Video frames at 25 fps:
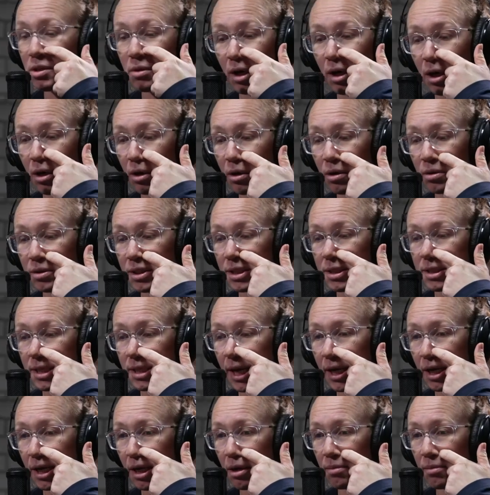go to
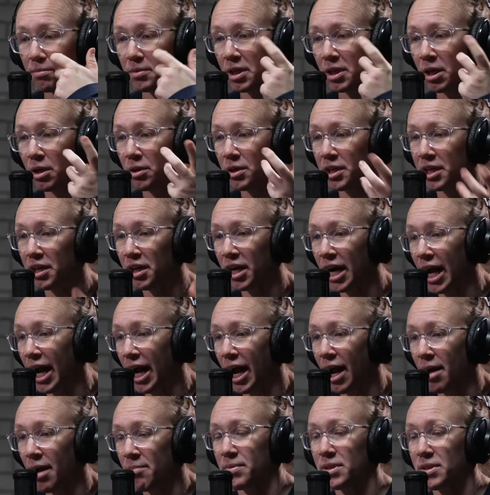sign up, you go to your
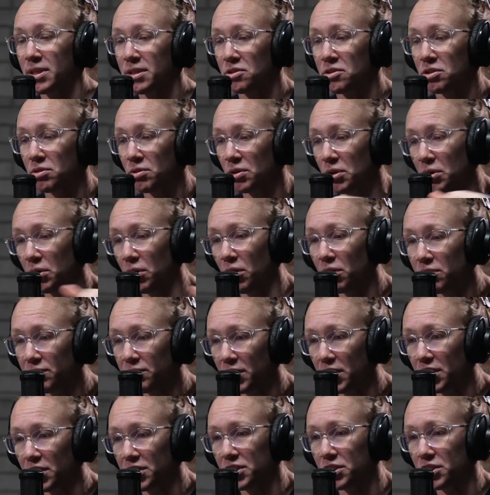app, scroll
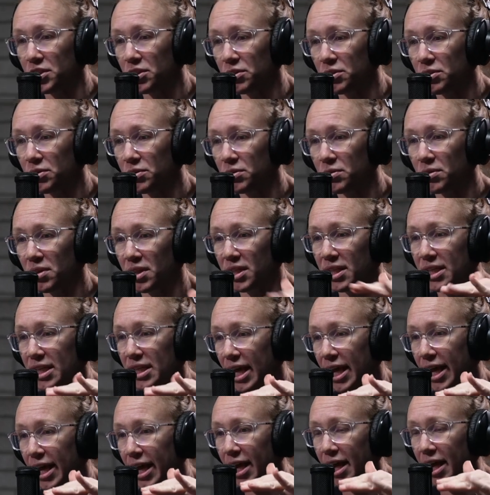over to the
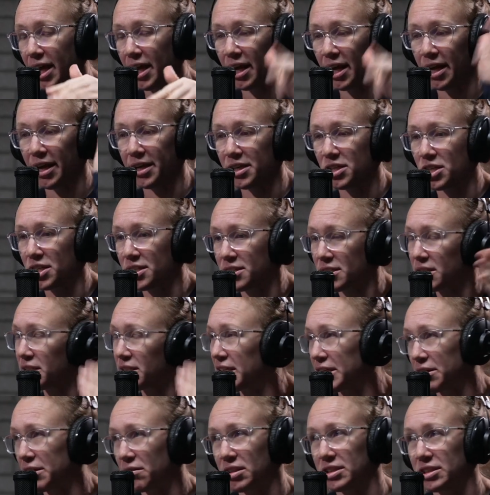day and just
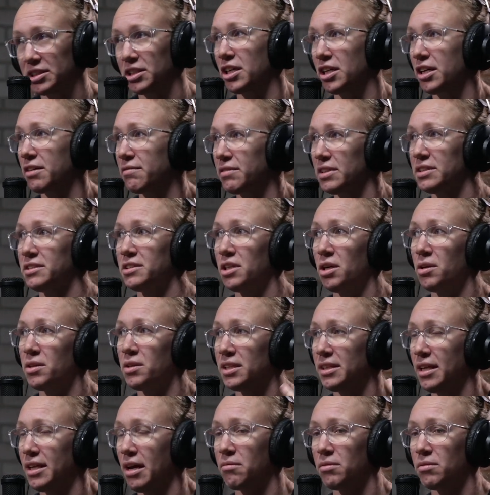click reserve. And so
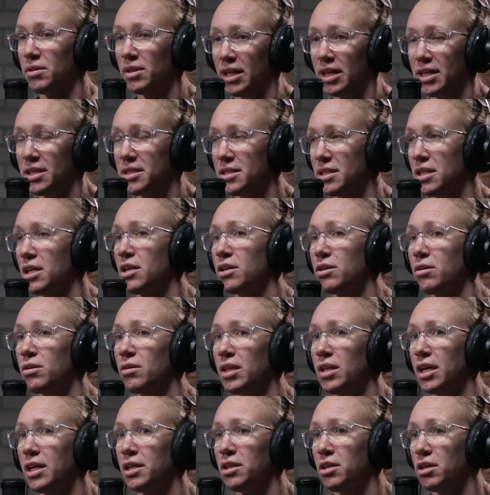then that will let us know
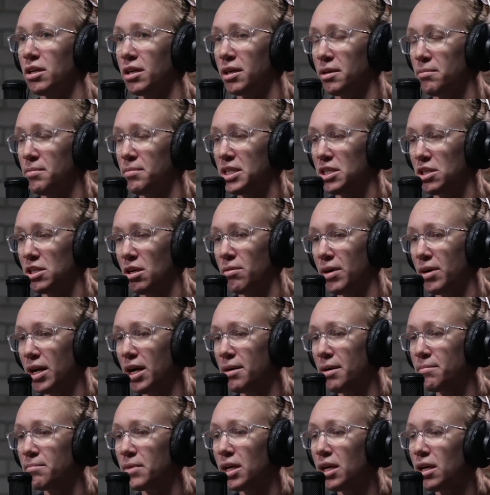that you're going to be showing
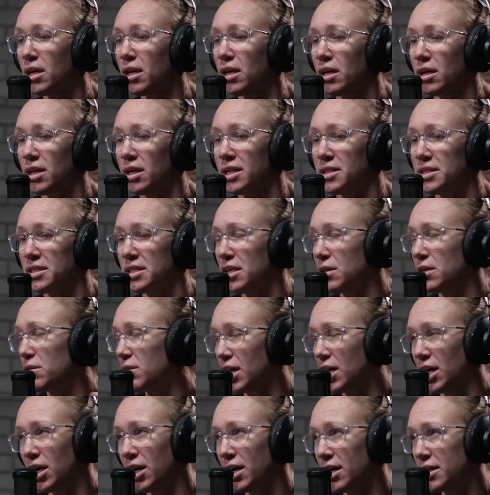up. It's no
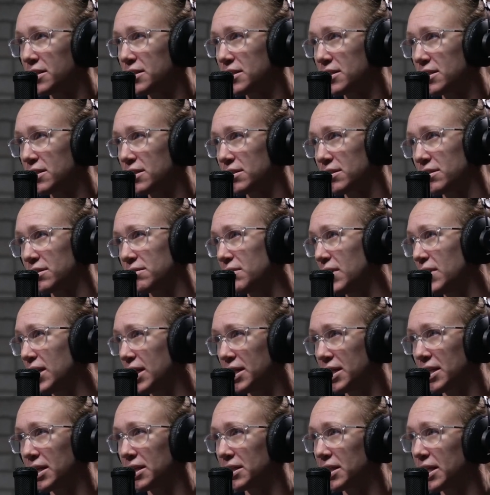cost,
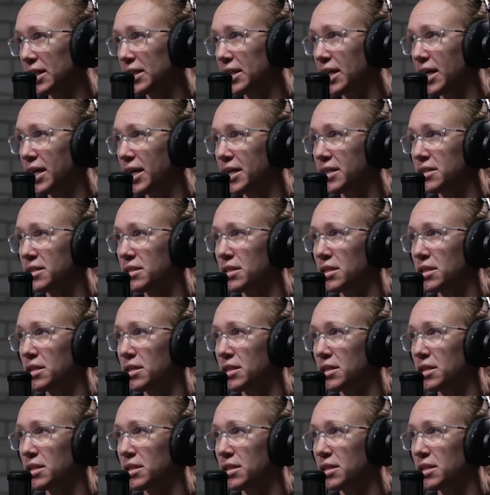anything like that. So.